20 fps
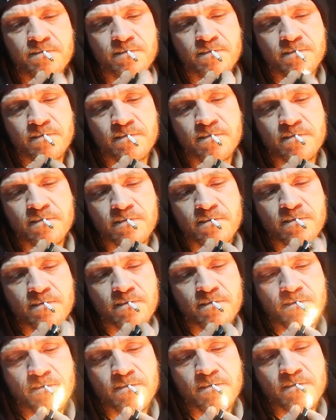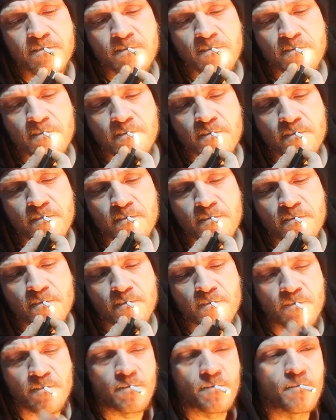to the outside, taking out
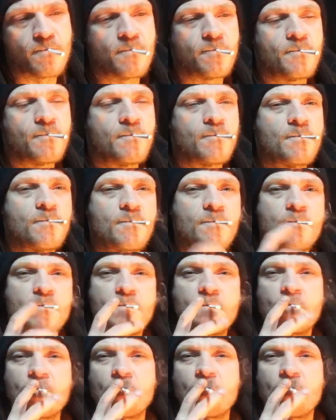Evil Uno at the same time